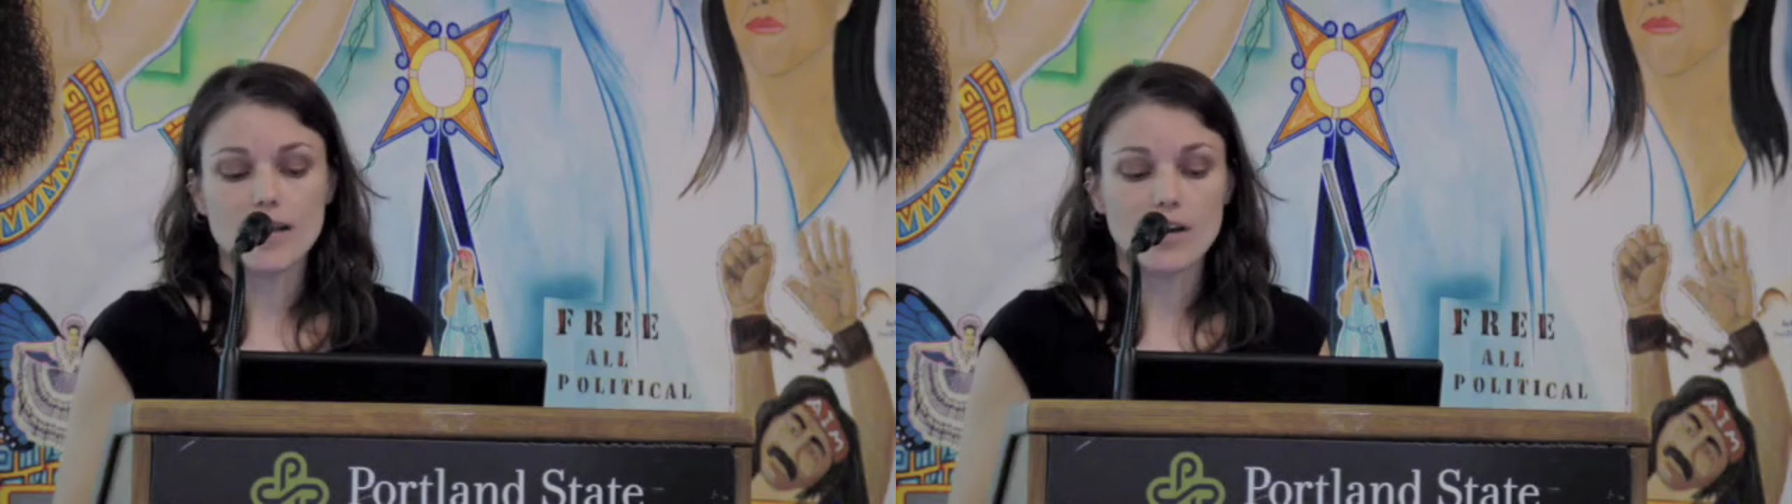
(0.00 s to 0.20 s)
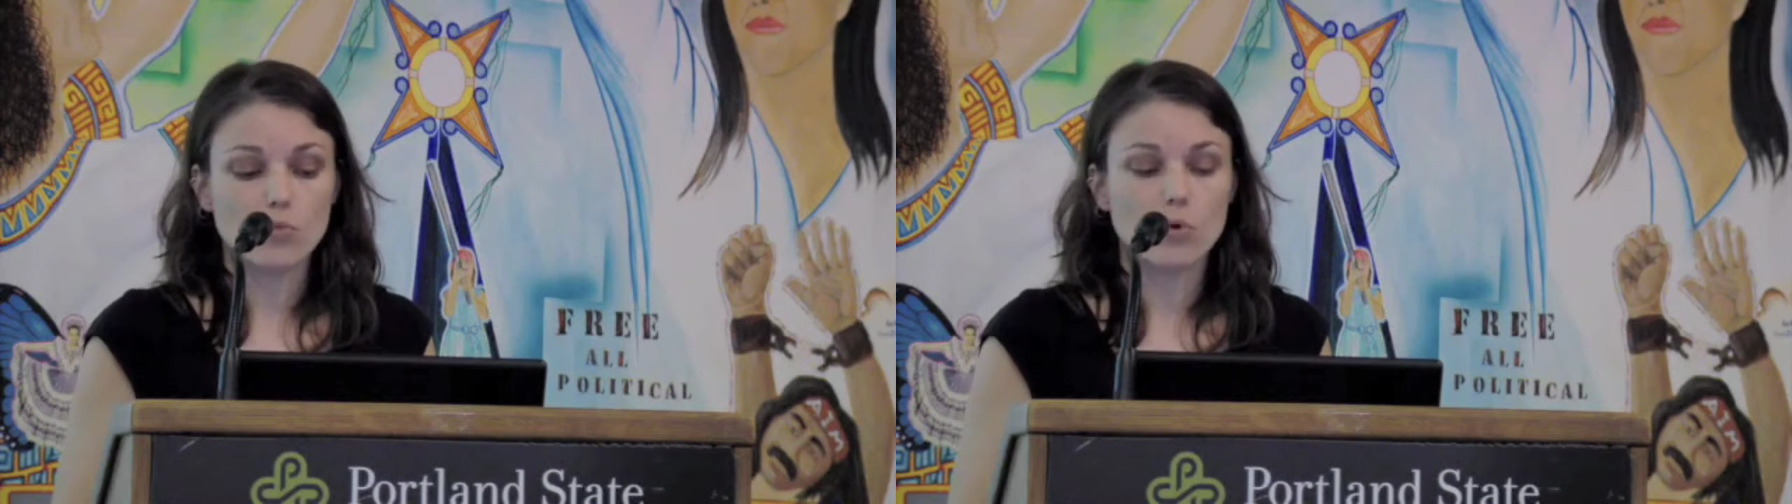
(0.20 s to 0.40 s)

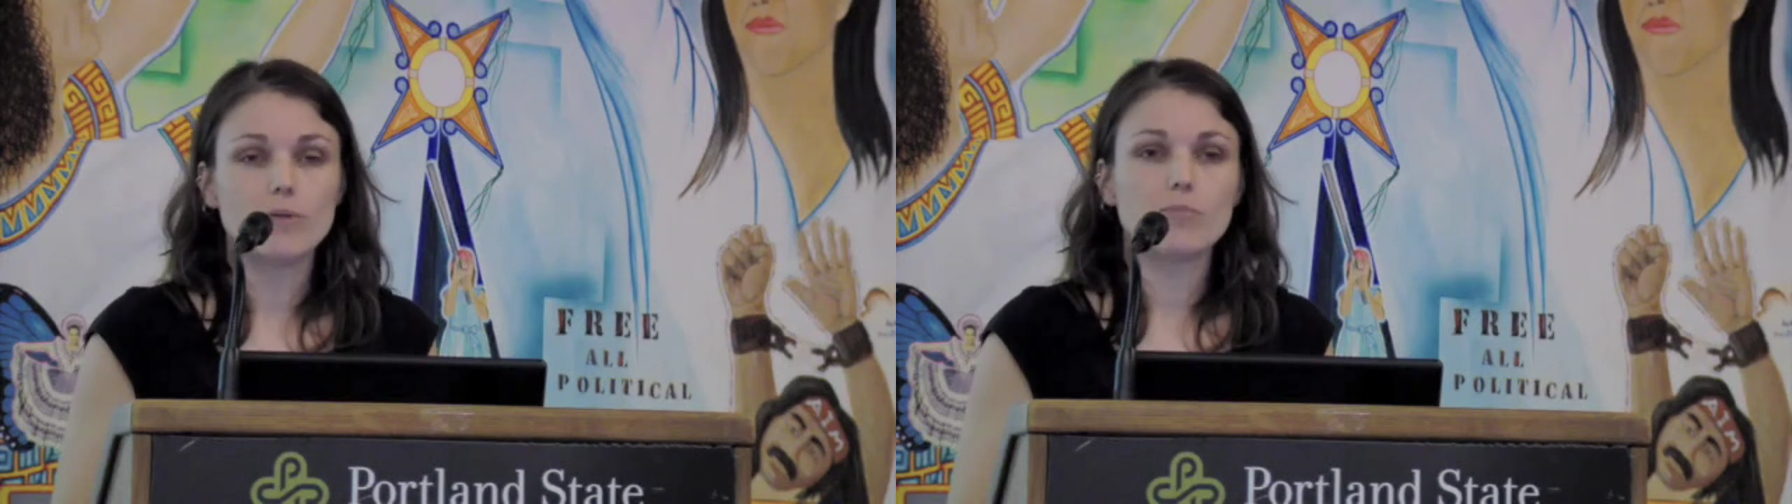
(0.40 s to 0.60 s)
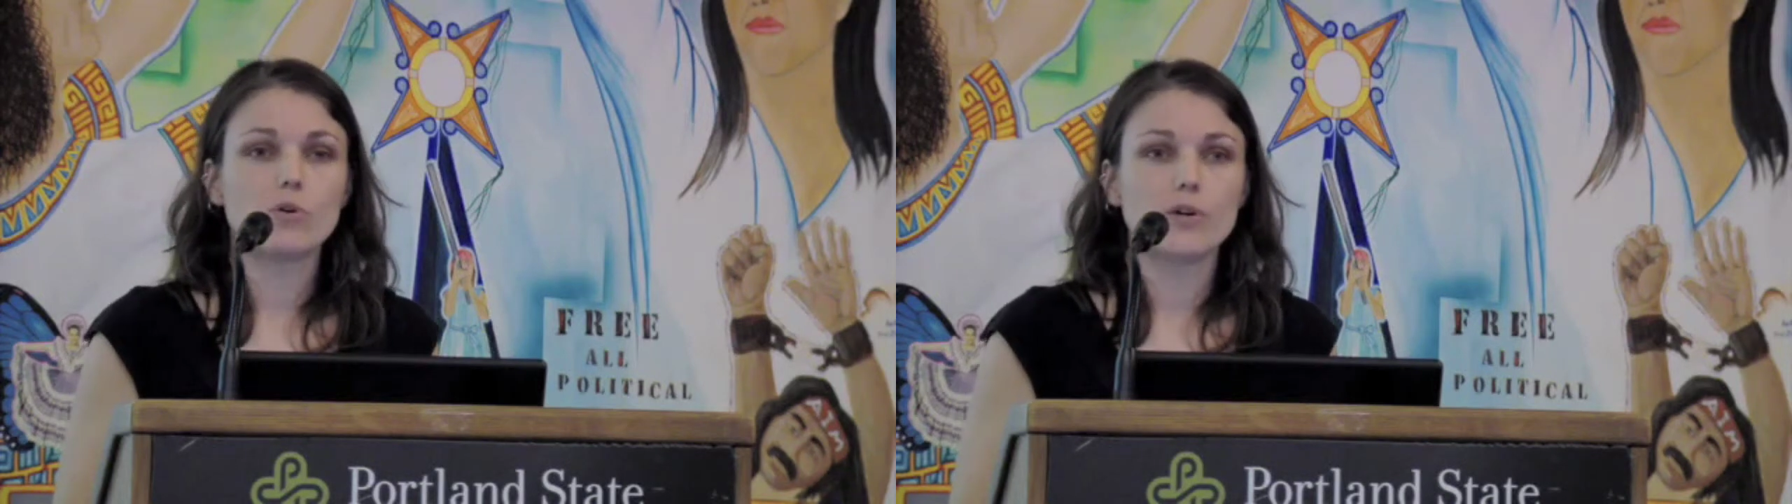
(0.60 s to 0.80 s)
at
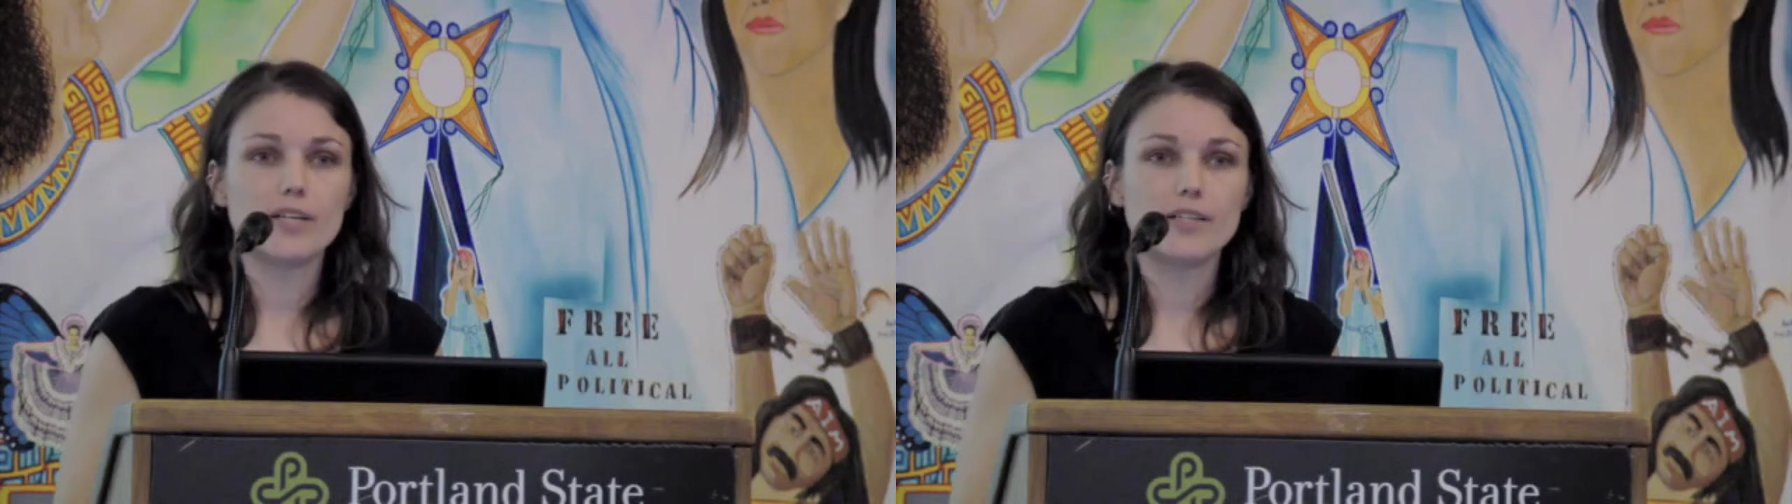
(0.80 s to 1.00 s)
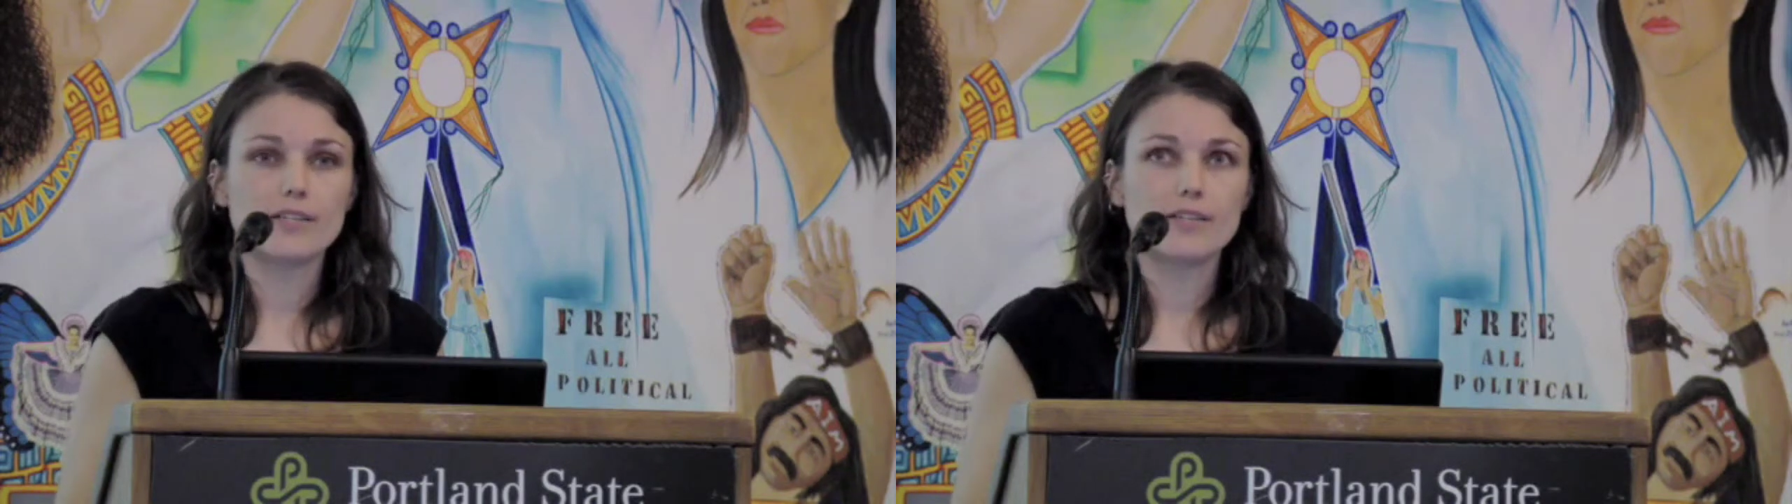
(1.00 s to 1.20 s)
what
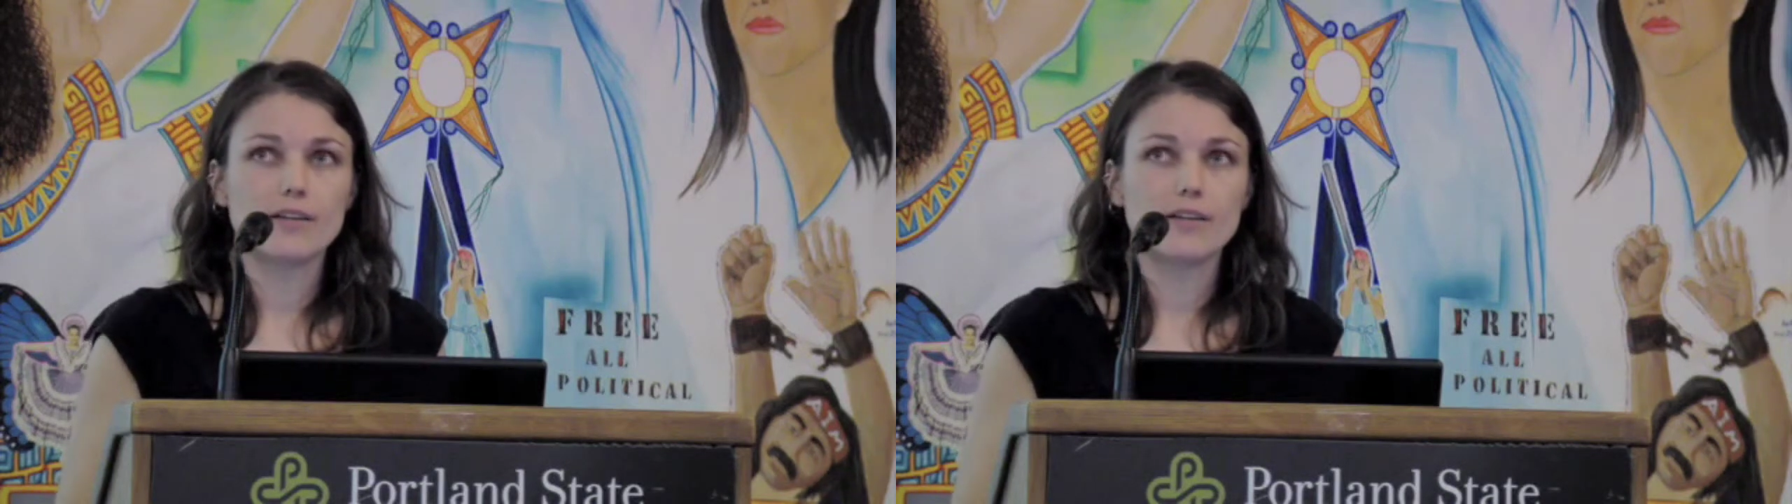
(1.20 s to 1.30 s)
point